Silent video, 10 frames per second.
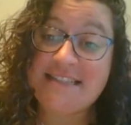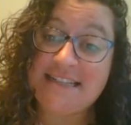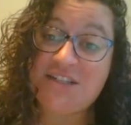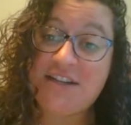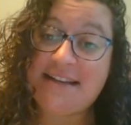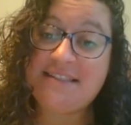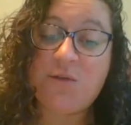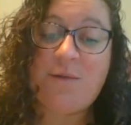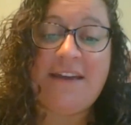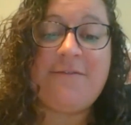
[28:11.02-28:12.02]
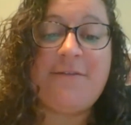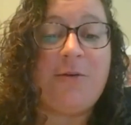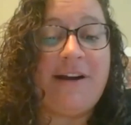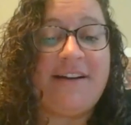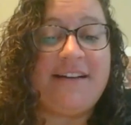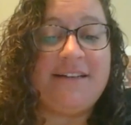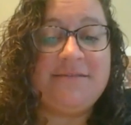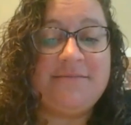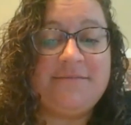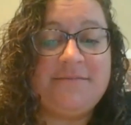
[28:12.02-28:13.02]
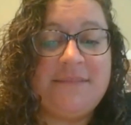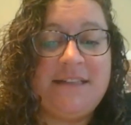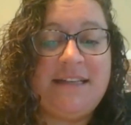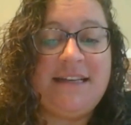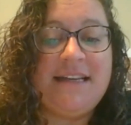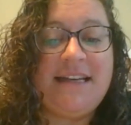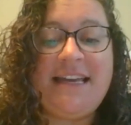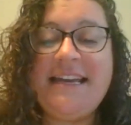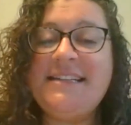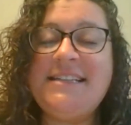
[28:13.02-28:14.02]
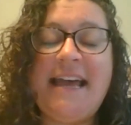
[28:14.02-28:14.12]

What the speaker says: suggests a way forward. Eat